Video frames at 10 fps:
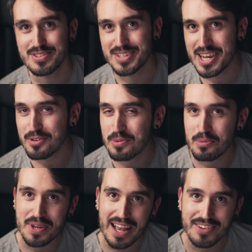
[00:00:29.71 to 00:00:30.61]
Today we'll
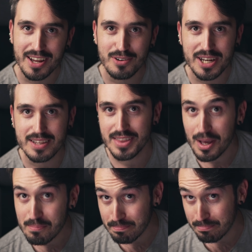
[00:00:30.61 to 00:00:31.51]
be having a look at
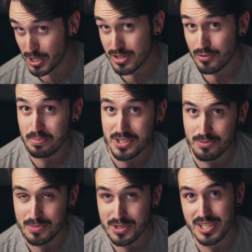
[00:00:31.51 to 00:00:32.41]
that beautiful piece
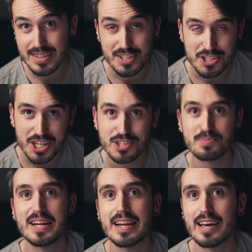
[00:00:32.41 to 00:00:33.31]
of music that changed
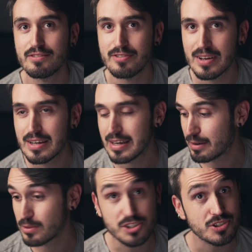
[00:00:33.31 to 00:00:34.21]
my life,
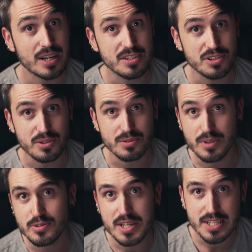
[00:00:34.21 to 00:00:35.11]
and we'll try to
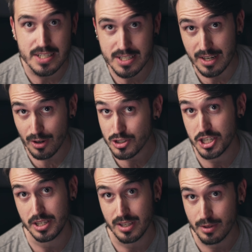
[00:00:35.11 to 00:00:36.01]
recreate it in
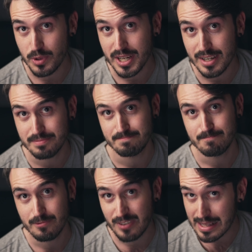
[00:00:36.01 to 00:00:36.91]
Logic if we can.
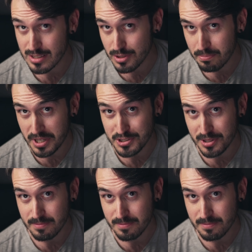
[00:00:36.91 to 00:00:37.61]
Files on Patreon.